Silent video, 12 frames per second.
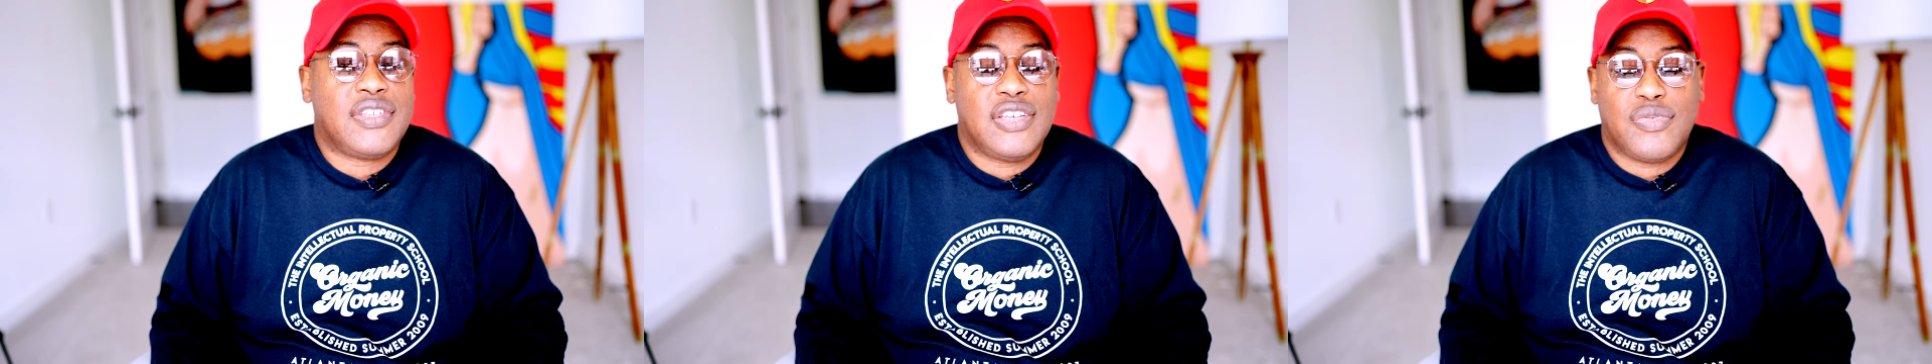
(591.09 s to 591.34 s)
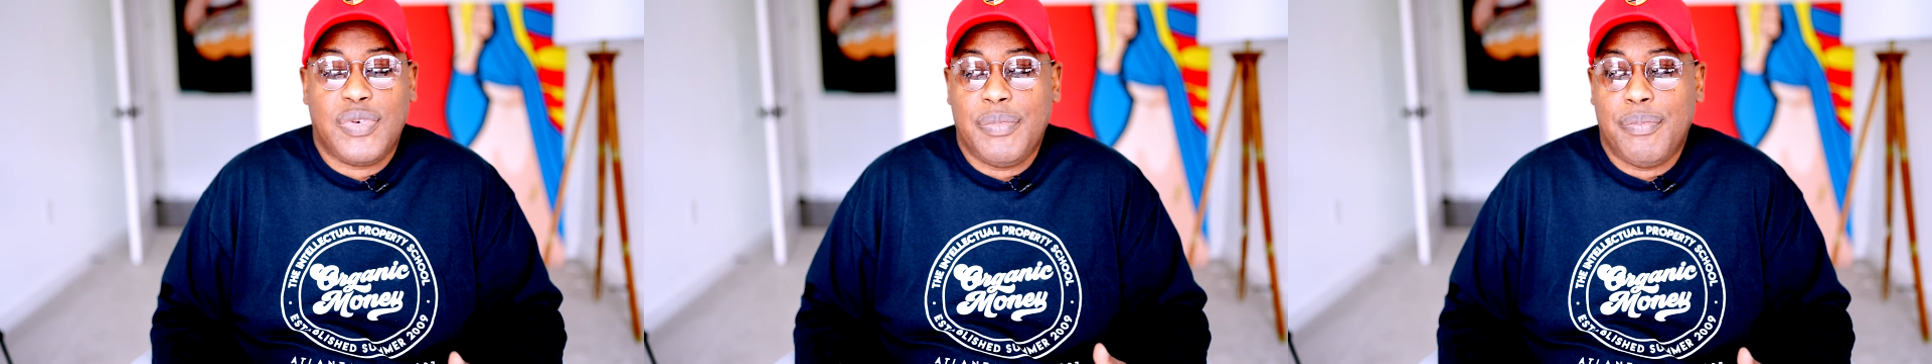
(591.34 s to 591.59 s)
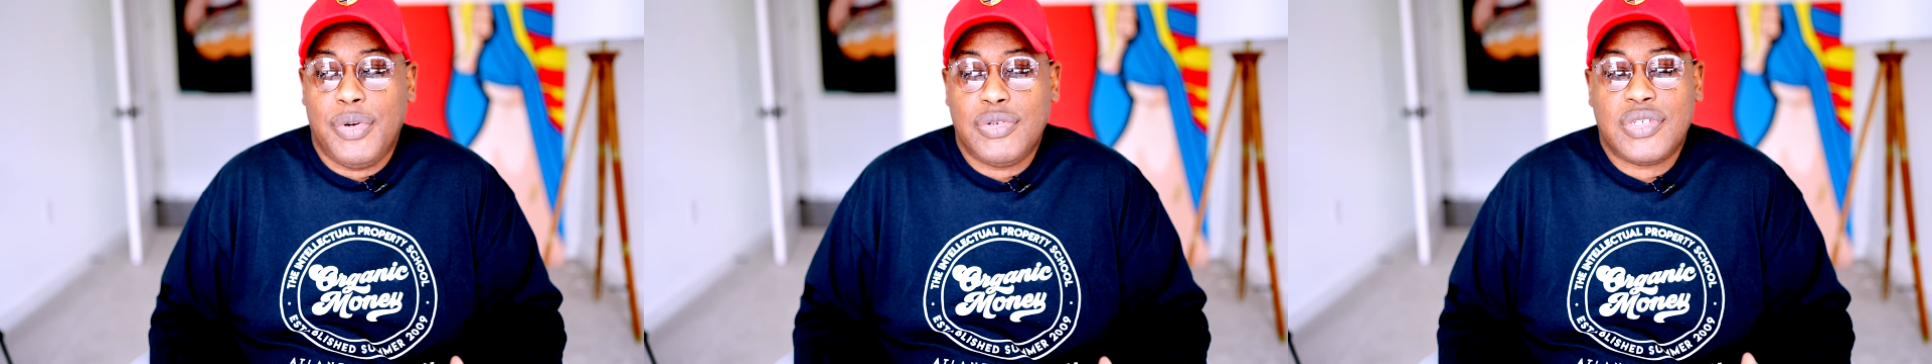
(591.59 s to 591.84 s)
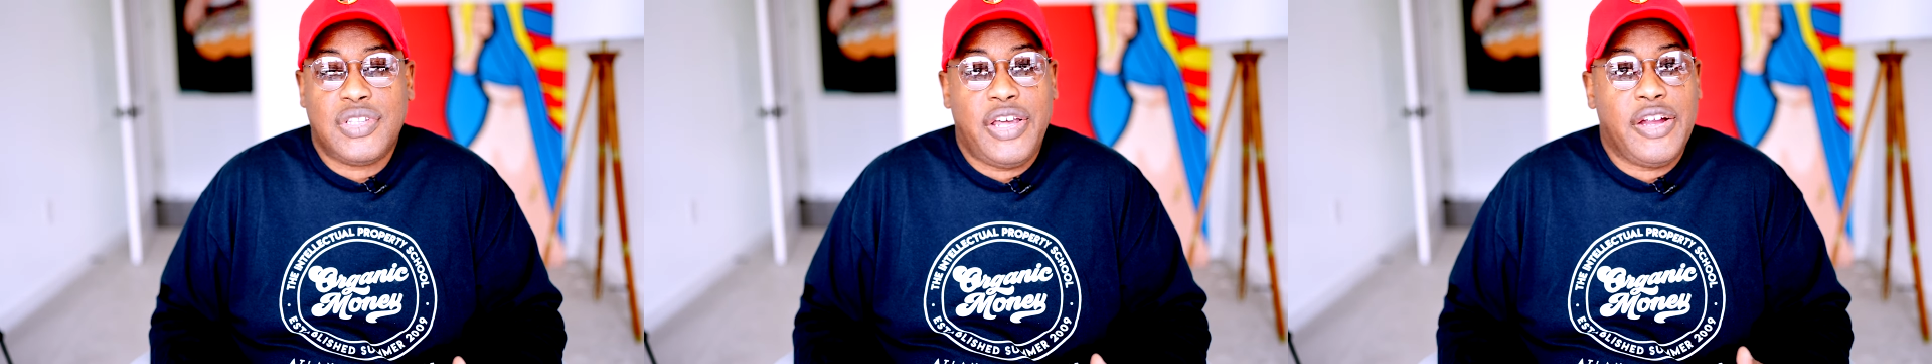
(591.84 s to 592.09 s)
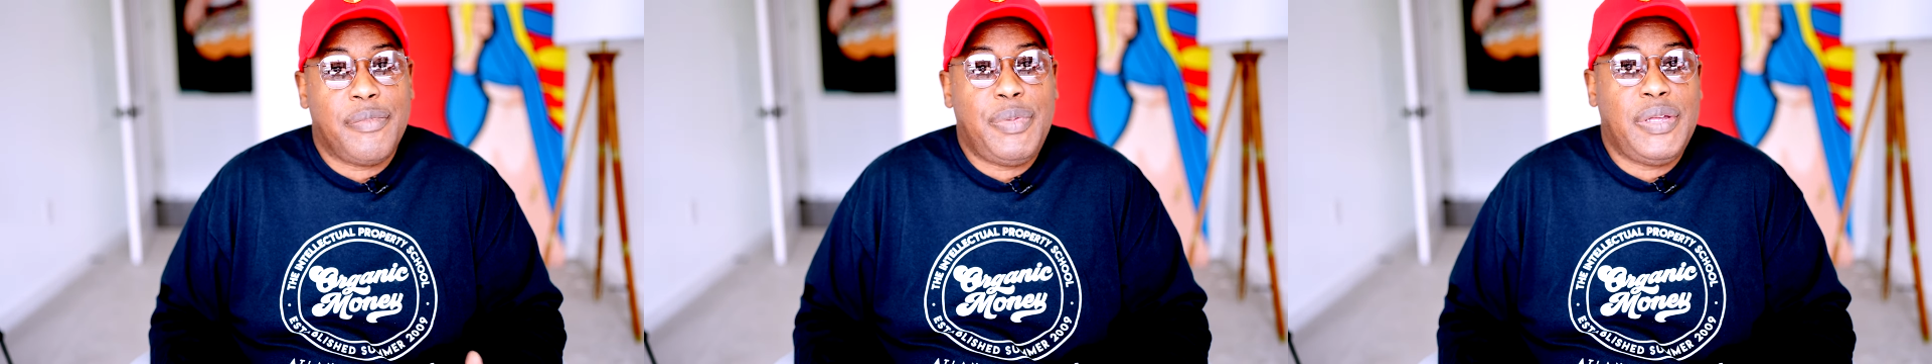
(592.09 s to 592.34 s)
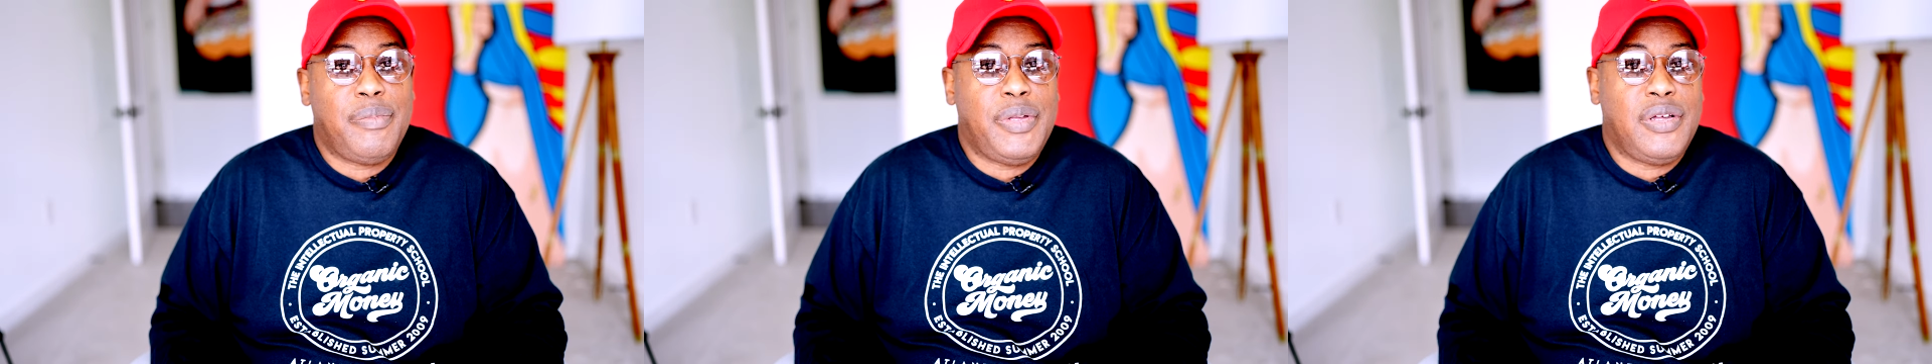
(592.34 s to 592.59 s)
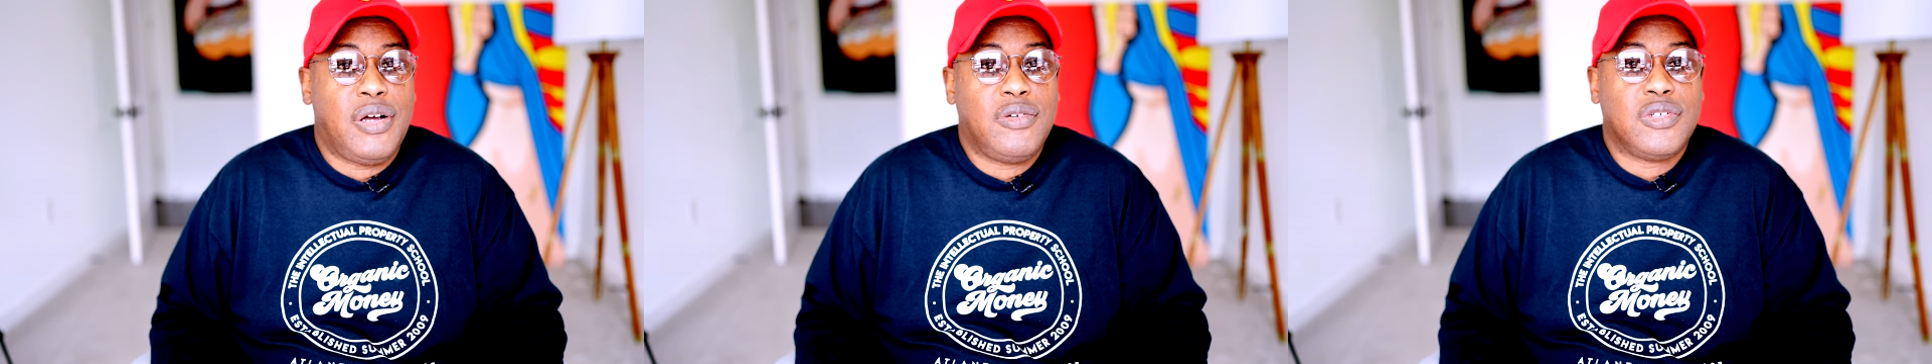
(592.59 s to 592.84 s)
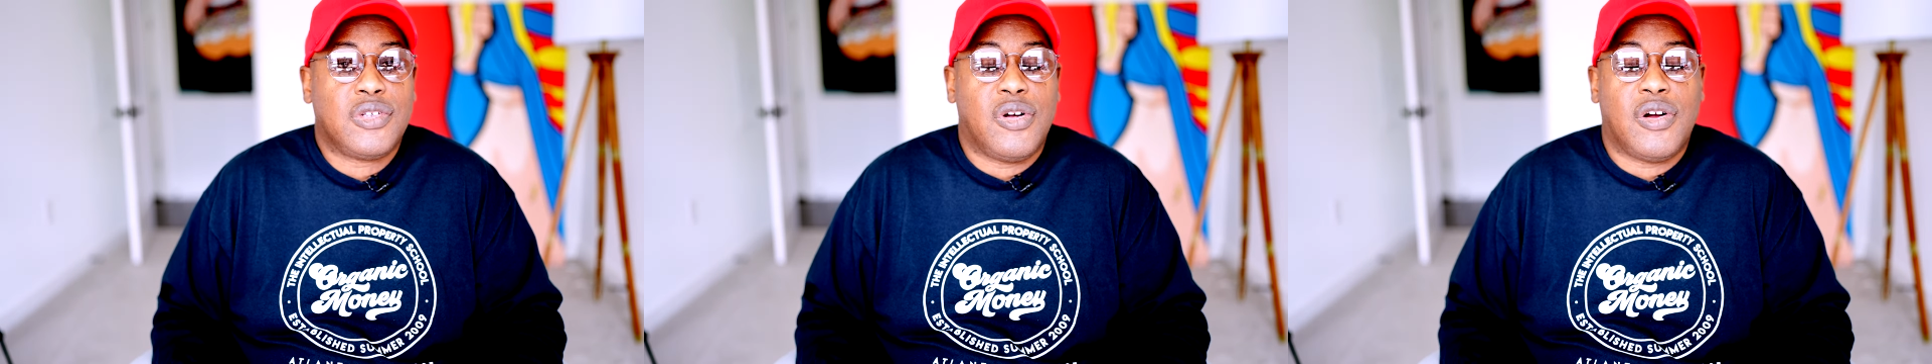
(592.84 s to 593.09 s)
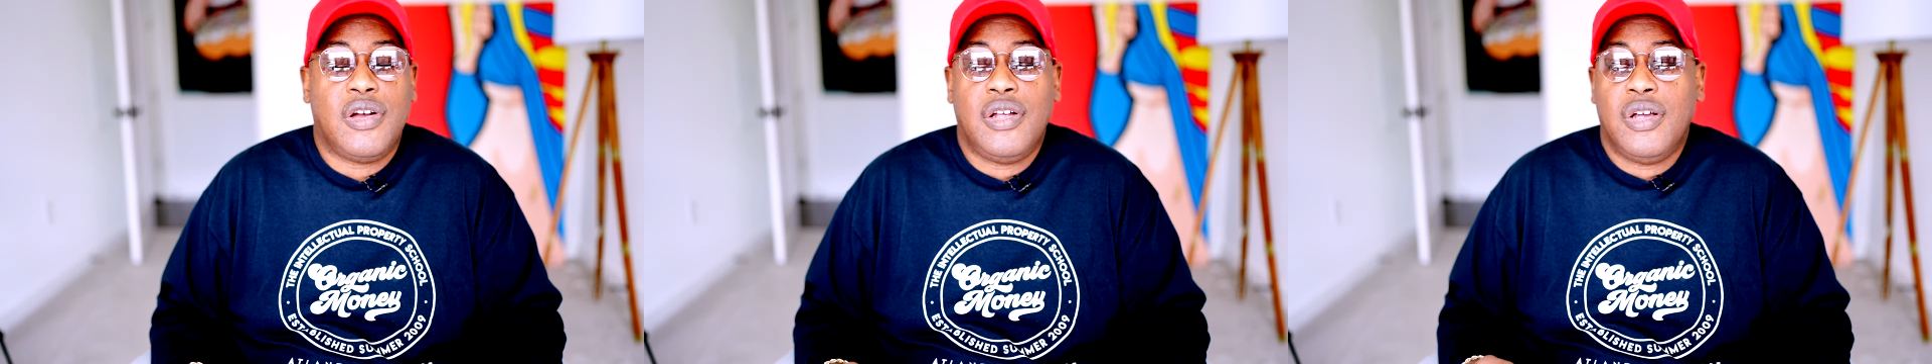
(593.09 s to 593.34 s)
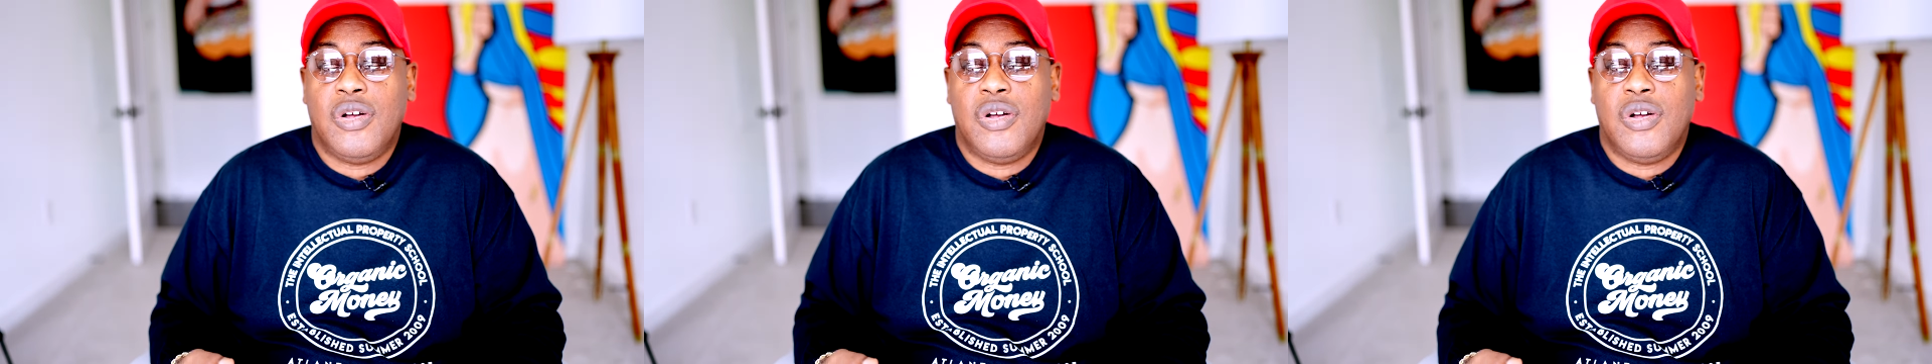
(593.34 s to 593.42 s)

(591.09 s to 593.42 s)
That's where most of the Airbnb hosts are,